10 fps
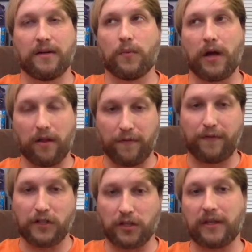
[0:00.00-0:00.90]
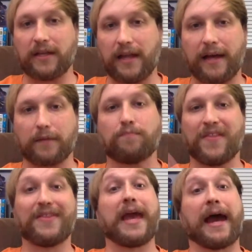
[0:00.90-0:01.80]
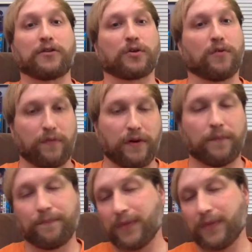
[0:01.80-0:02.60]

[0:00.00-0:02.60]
Well, officially, like theatrical film.